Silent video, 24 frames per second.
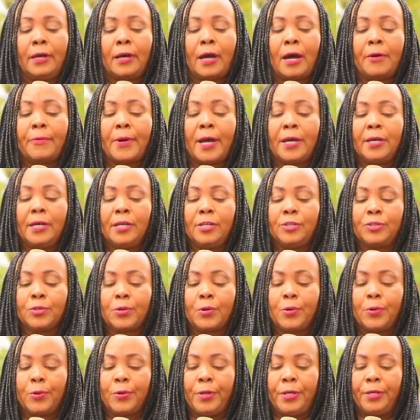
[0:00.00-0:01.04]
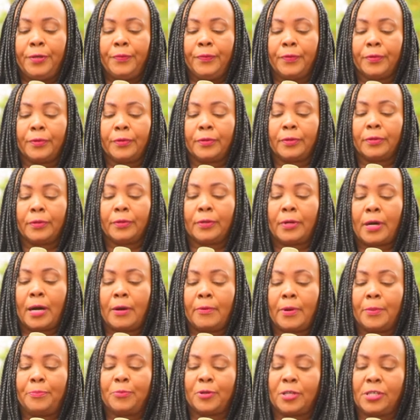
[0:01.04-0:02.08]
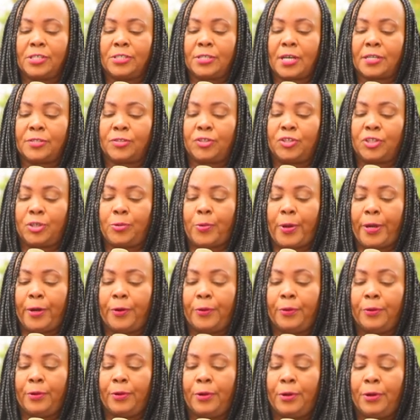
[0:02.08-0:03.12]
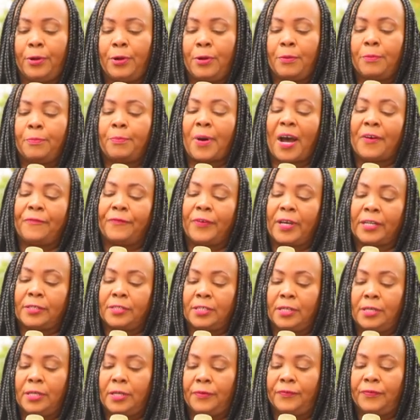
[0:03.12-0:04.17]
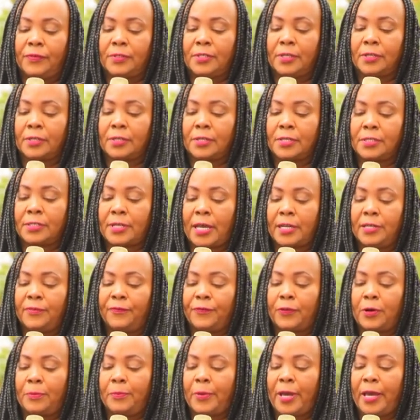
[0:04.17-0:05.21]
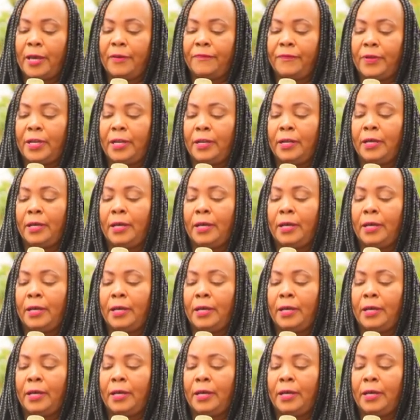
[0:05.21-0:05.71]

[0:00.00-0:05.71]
Our angel Koi, our precious jewel, perfect gift sent from heaven,